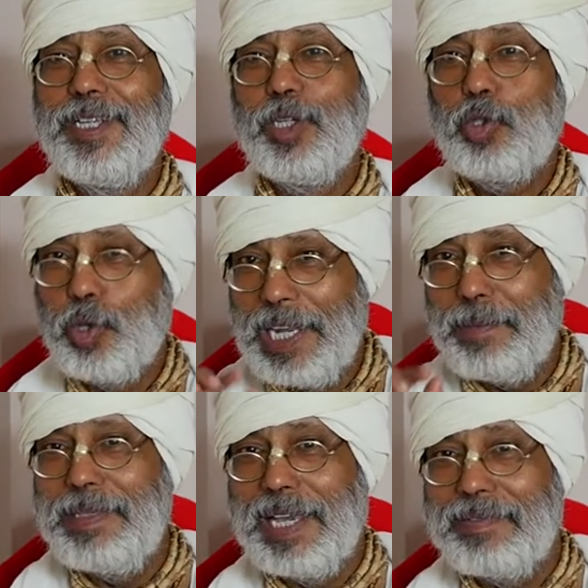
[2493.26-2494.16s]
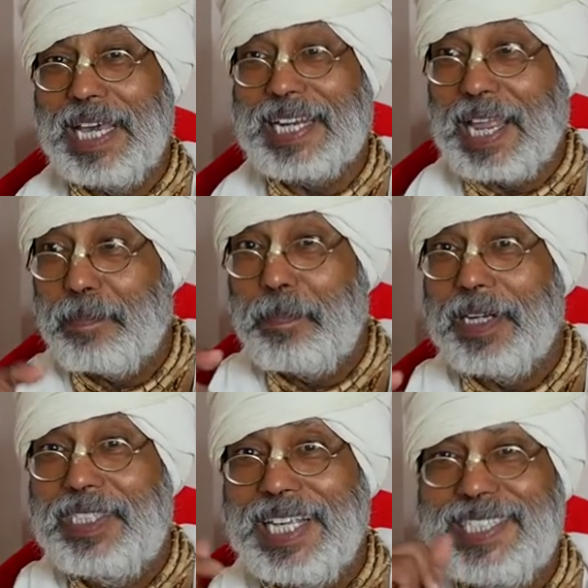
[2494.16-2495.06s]
Sweet behavior can
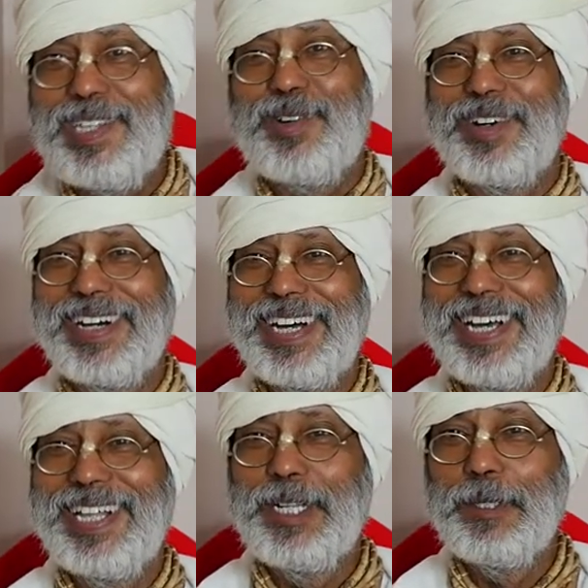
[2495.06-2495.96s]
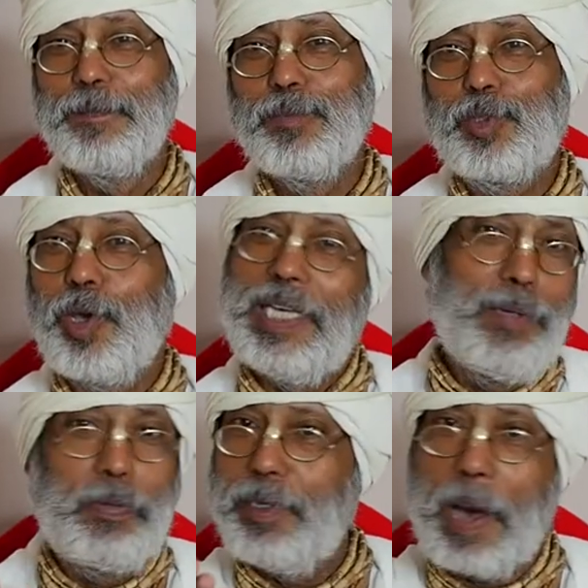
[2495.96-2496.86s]
purchase you. So
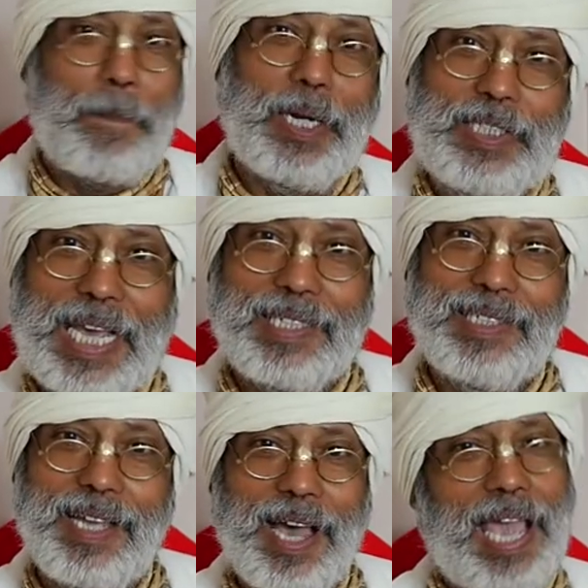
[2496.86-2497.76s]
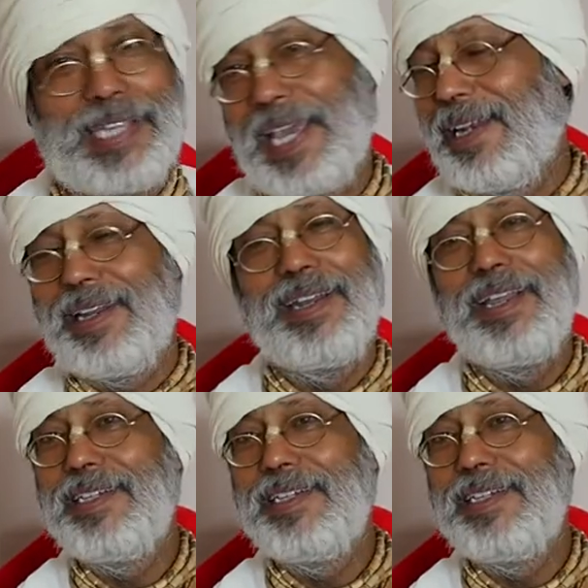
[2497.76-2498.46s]
if you are purchased, I can